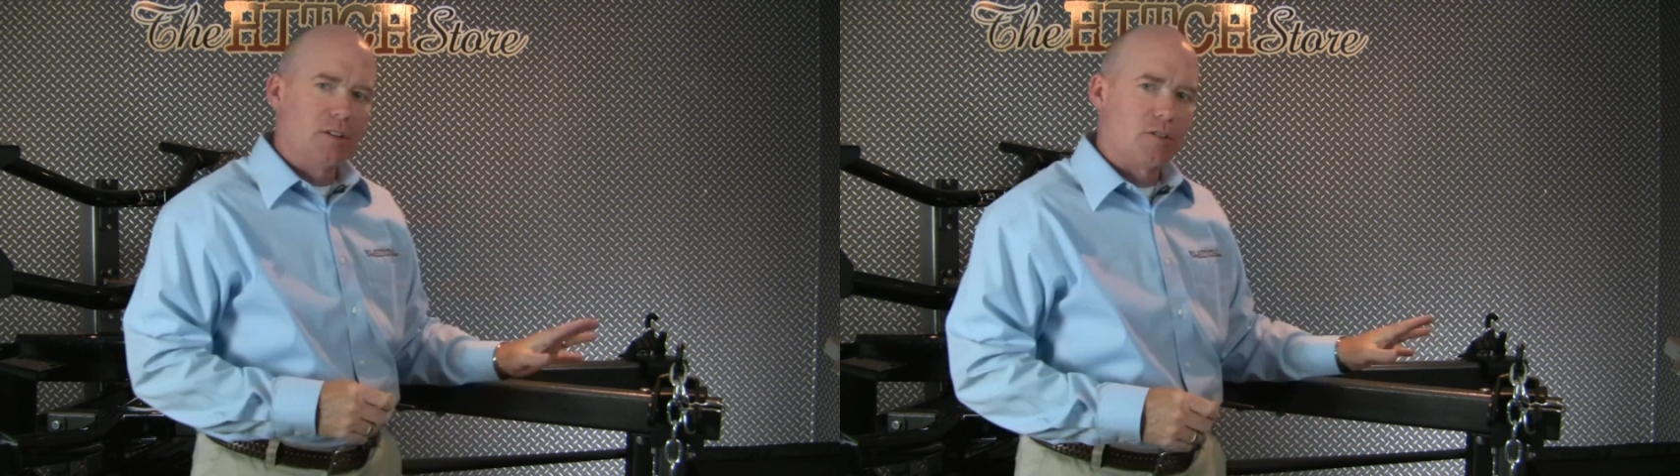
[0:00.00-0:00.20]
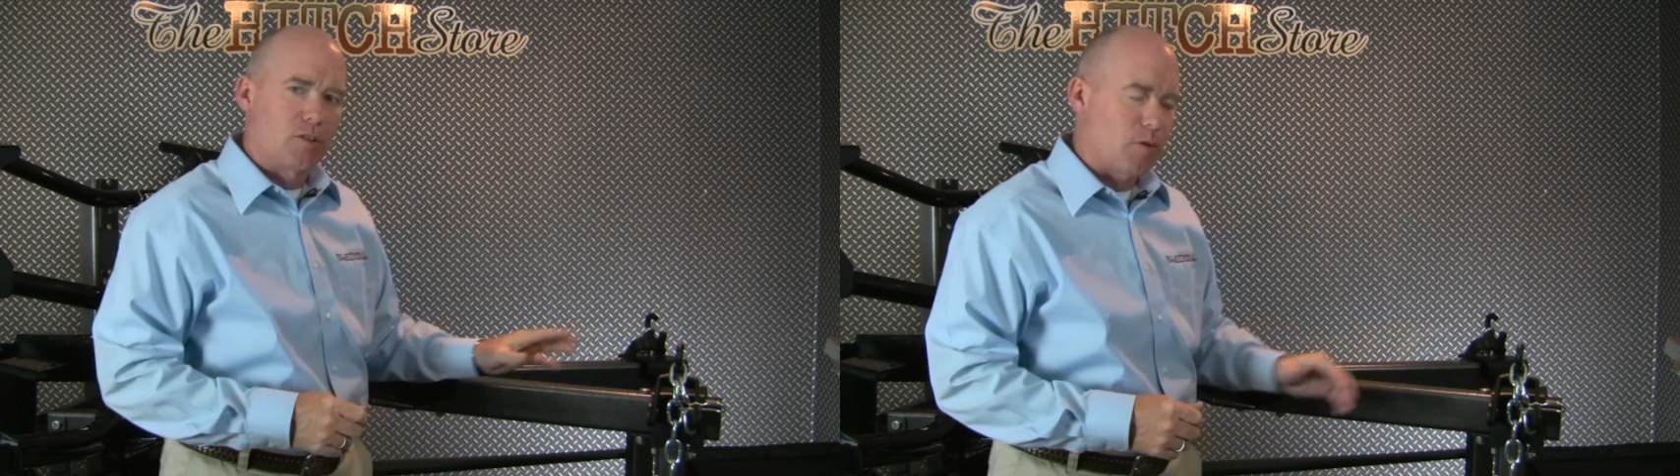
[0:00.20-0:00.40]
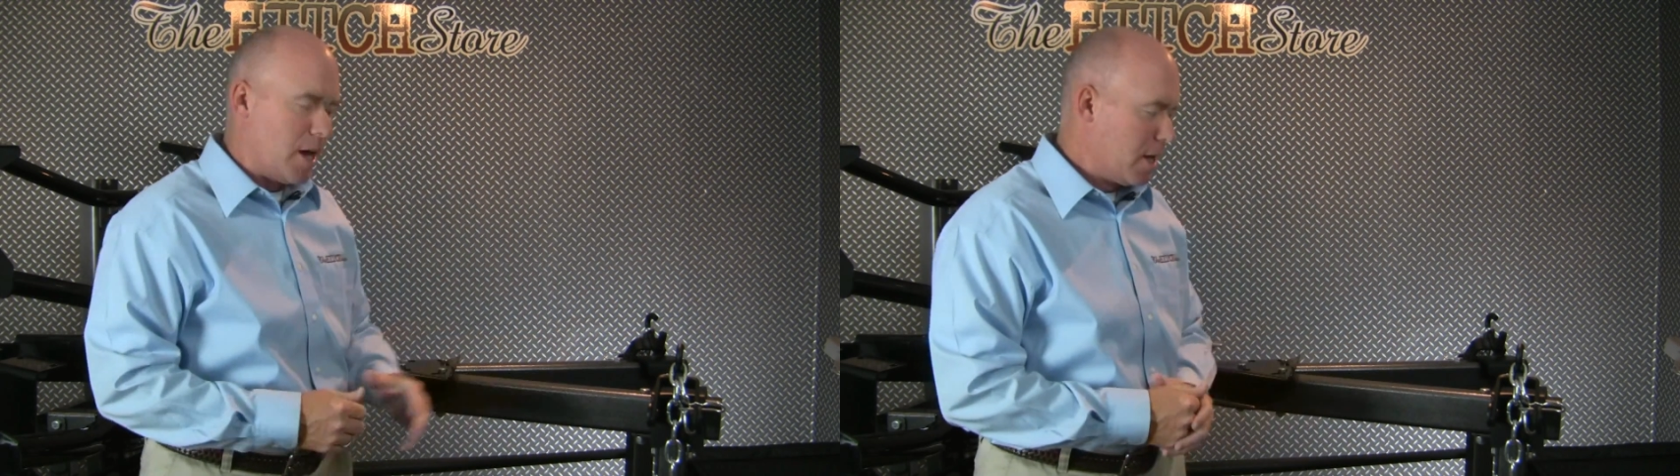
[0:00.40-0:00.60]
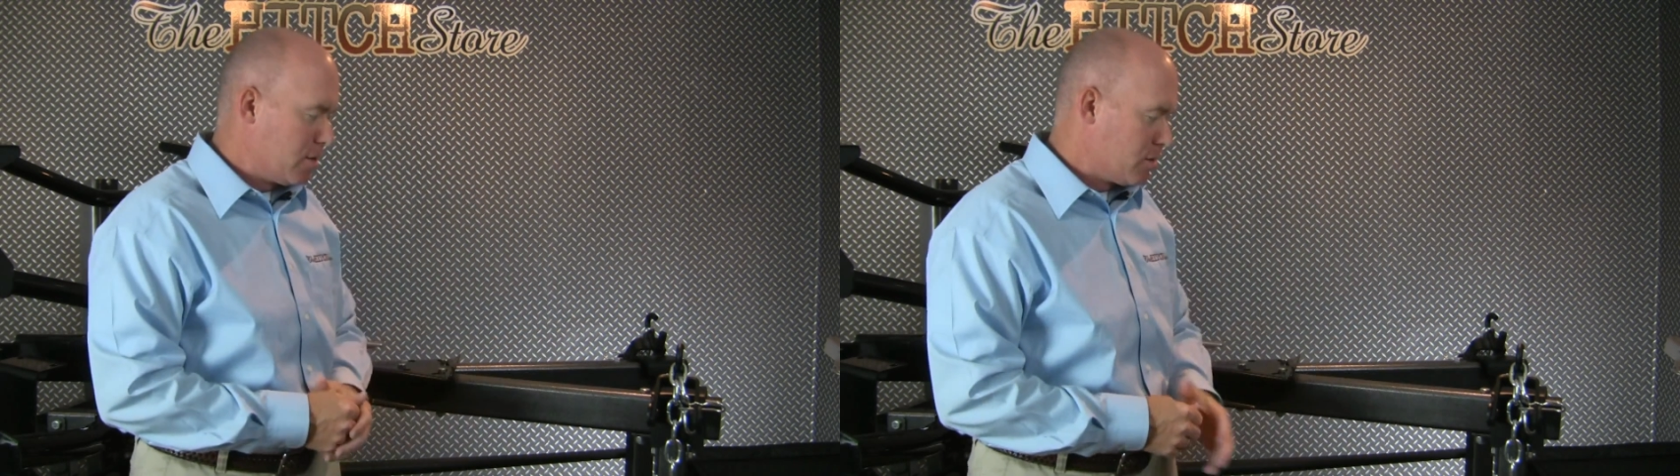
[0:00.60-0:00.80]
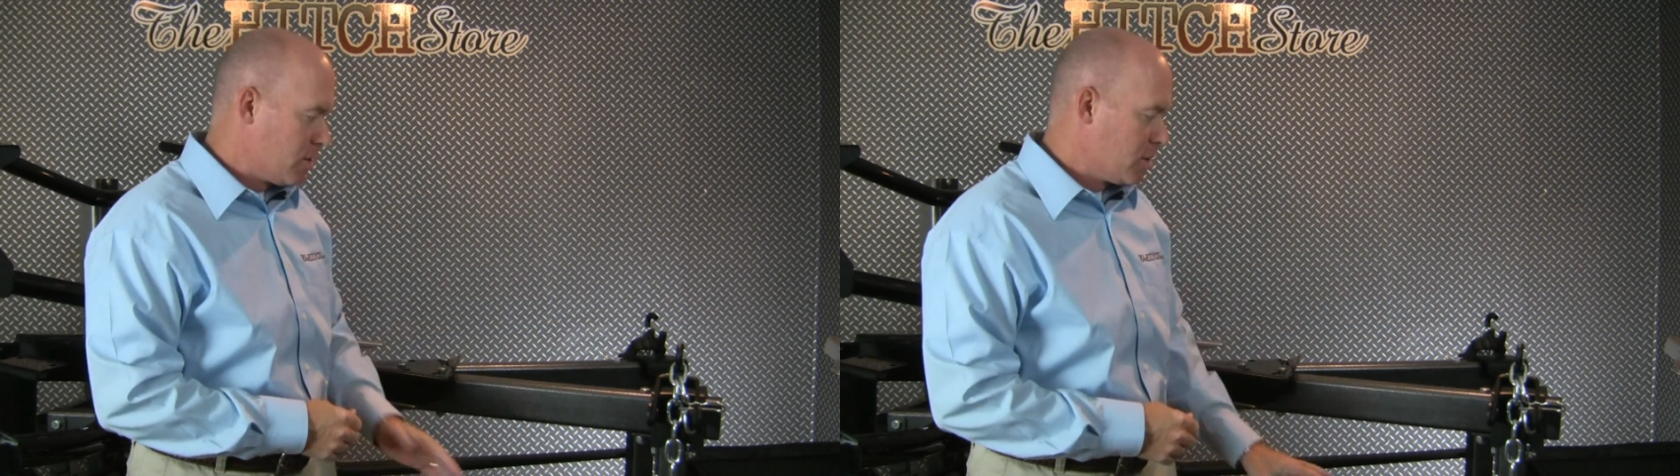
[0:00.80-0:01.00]
So
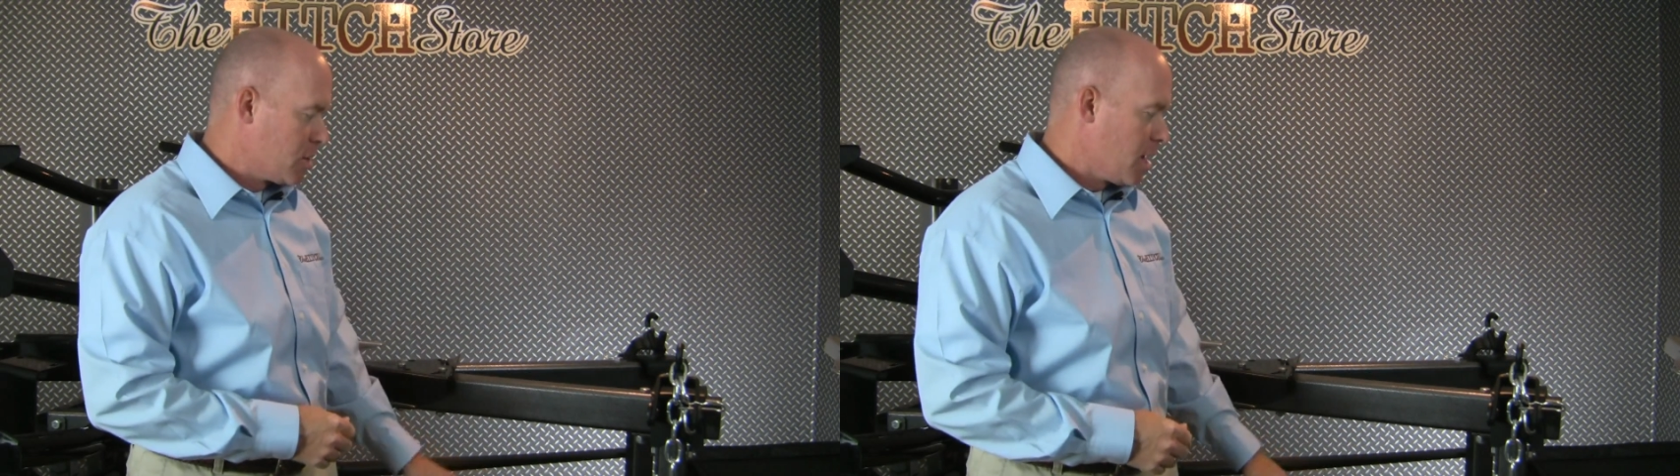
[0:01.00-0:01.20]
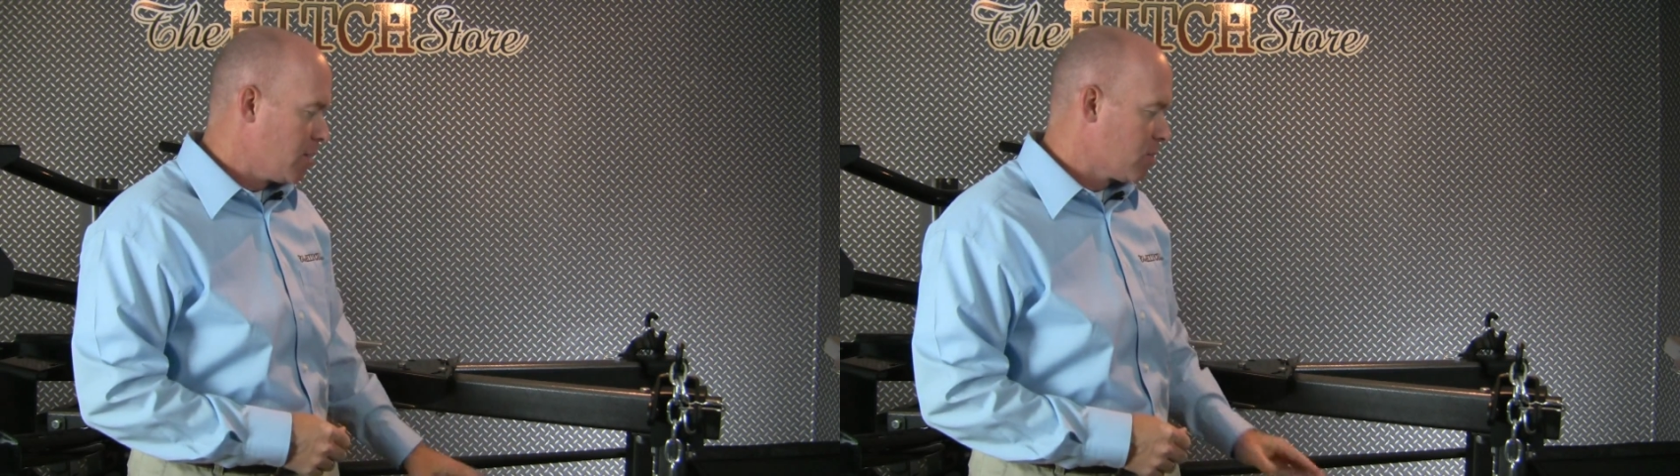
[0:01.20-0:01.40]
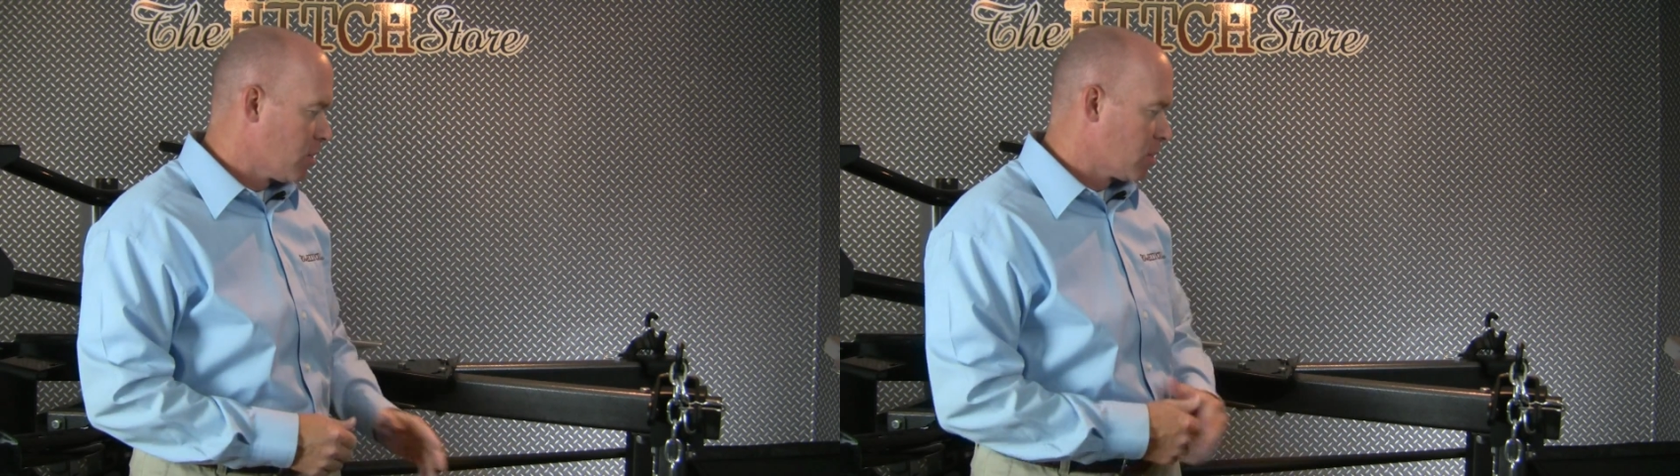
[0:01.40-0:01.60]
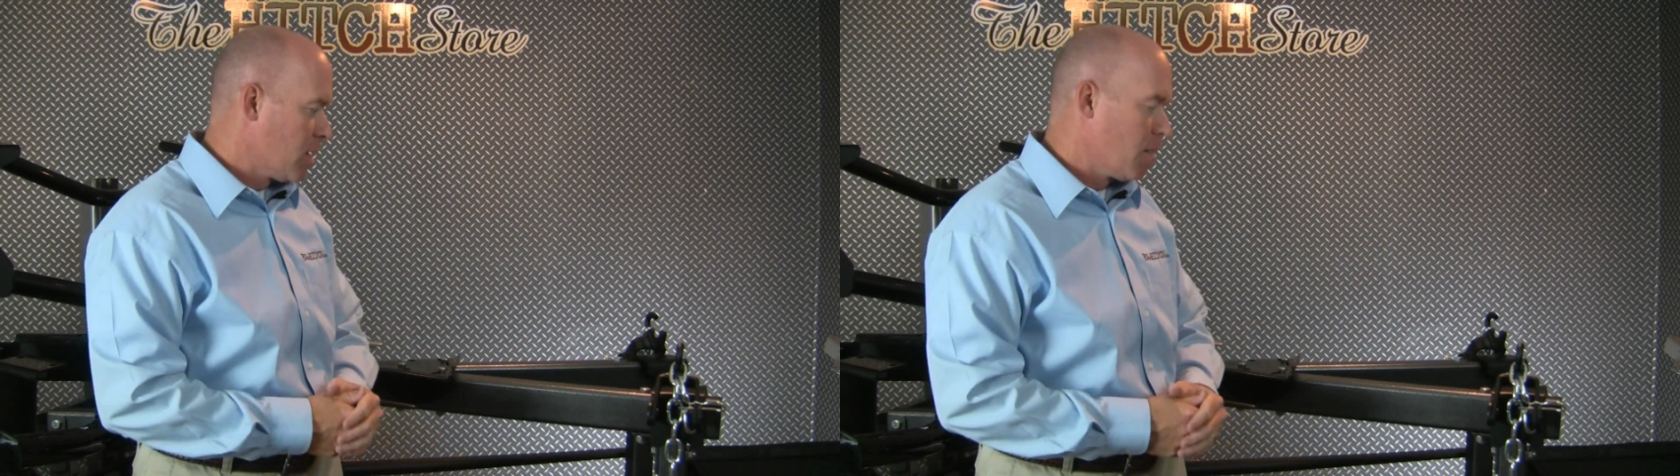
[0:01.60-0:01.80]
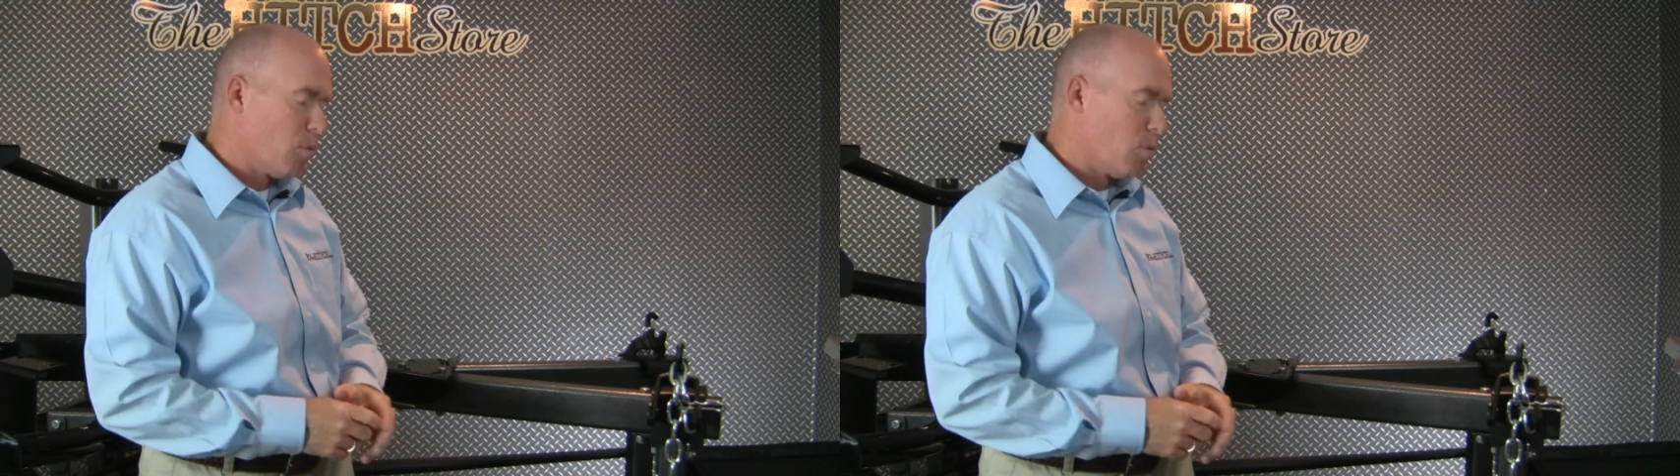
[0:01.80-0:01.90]
that's the chains hooked up.